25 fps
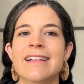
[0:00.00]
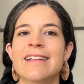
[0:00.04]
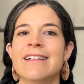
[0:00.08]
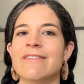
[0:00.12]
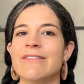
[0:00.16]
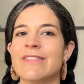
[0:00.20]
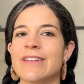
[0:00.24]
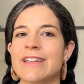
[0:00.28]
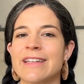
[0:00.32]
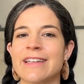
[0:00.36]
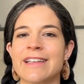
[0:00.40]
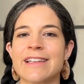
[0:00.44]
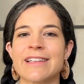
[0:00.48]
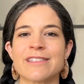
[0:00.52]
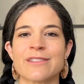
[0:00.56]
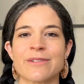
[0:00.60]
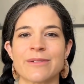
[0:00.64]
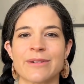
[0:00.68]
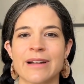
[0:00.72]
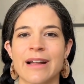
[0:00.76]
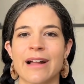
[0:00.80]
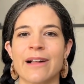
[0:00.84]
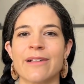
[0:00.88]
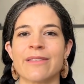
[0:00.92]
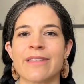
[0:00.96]
fitness, or
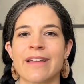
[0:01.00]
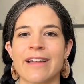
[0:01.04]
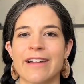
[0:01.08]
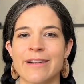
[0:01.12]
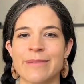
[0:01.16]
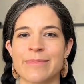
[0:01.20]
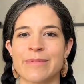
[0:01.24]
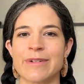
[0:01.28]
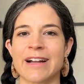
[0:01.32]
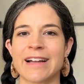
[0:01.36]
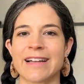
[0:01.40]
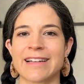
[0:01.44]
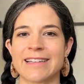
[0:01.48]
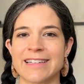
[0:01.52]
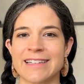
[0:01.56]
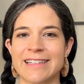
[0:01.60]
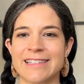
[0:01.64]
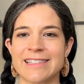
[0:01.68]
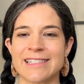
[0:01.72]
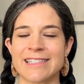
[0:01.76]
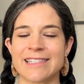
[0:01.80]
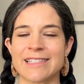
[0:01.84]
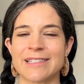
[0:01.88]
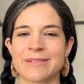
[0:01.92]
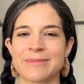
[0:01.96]
healthcare
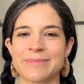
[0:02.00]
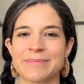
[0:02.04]
practice.